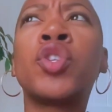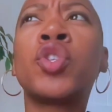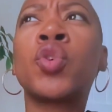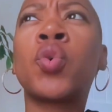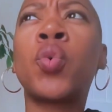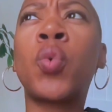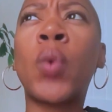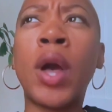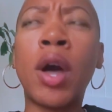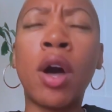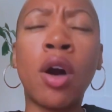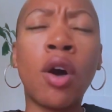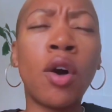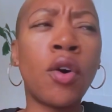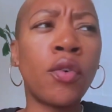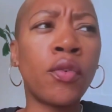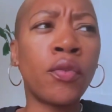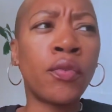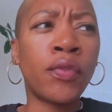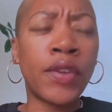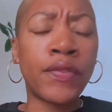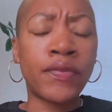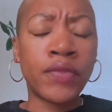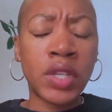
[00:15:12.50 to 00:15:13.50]
12,
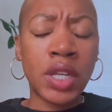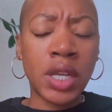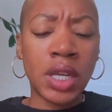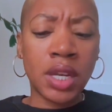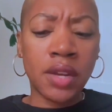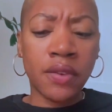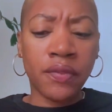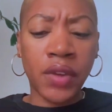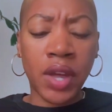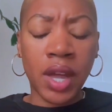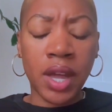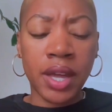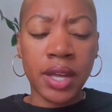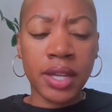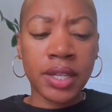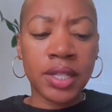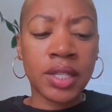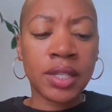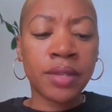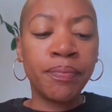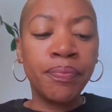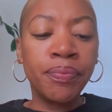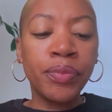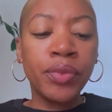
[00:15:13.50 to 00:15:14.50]
15 of us.
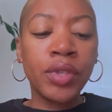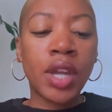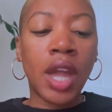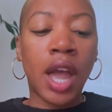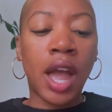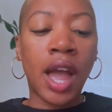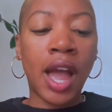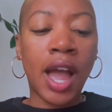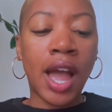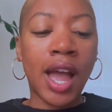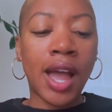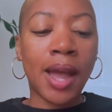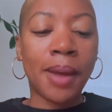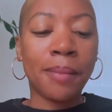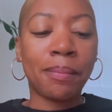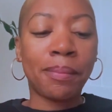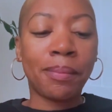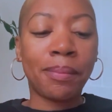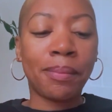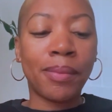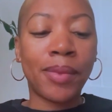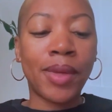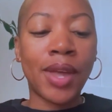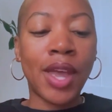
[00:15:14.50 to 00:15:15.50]
Um,
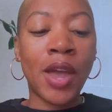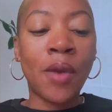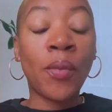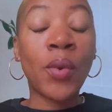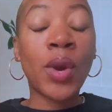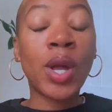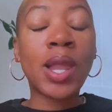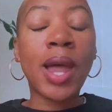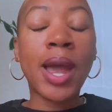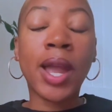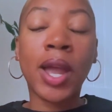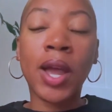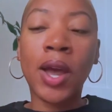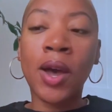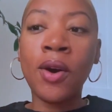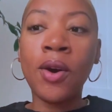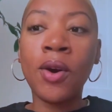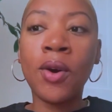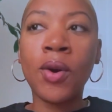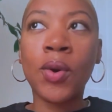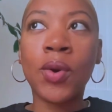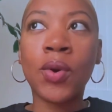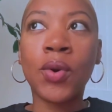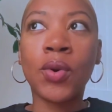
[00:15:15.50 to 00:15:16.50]
and we're like,
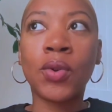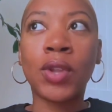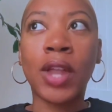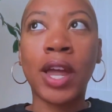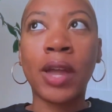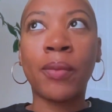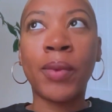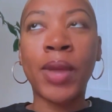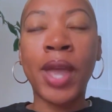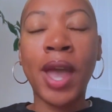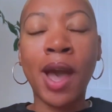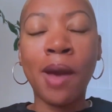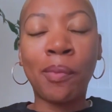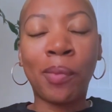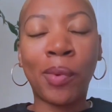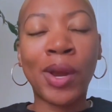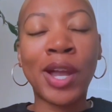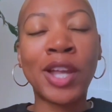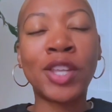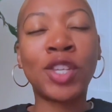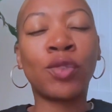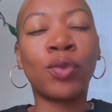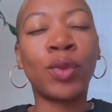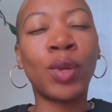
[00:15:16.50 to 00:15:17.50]
oh, like we had
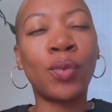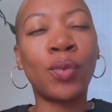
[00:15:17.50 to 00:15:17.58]
brunch. We